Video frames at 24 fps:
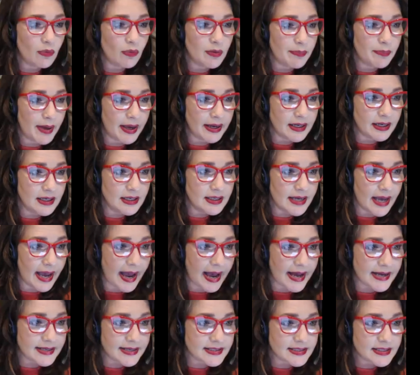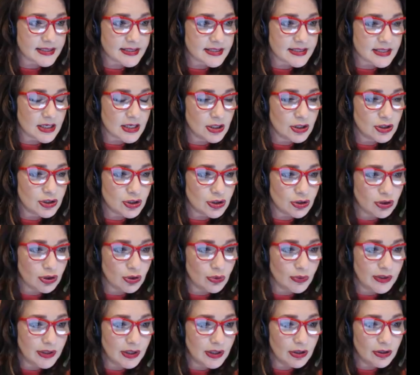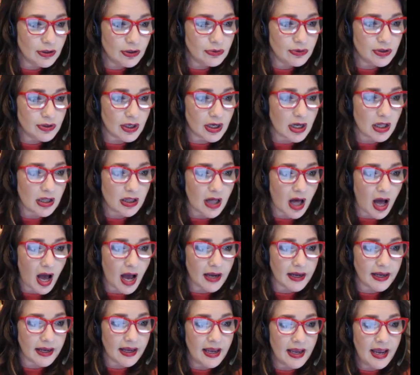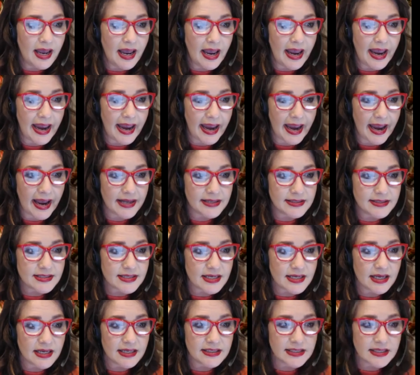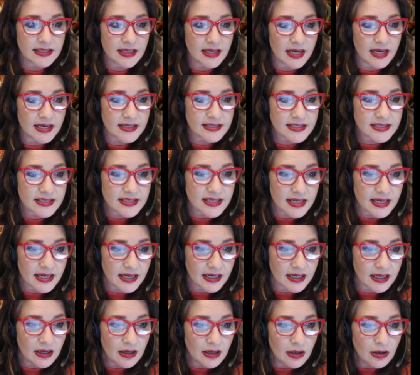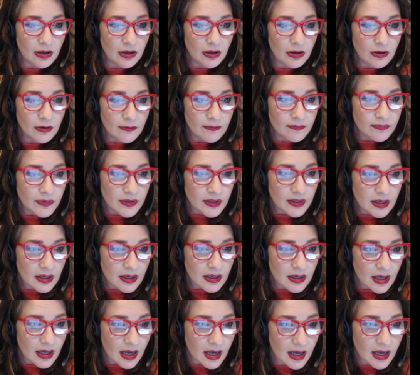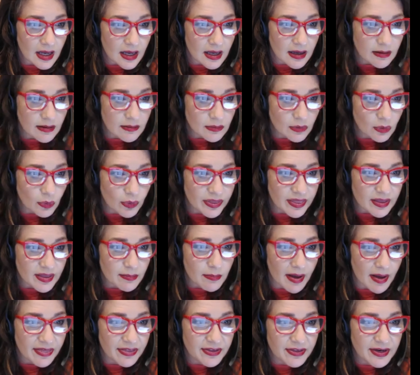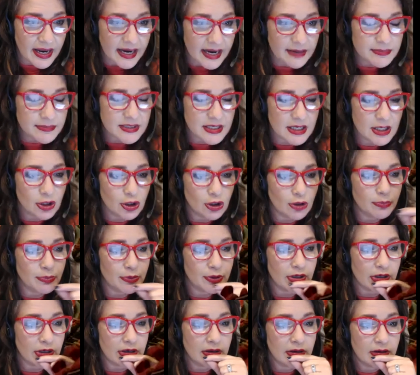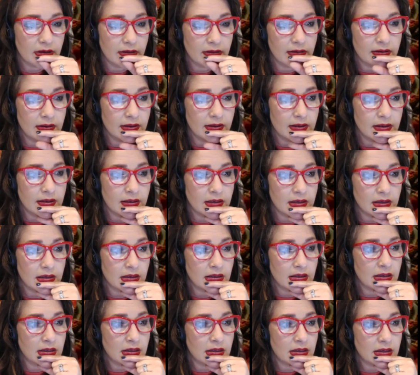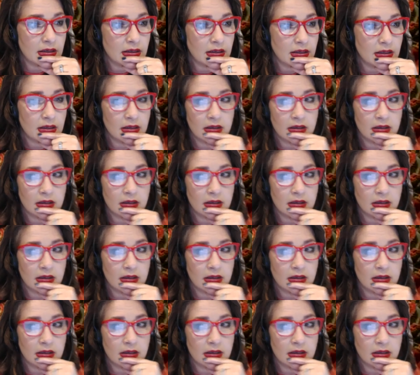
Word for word: Rebecca asks, do you include the clock, hands, Hasidic, um, with the month names in your book? Uh,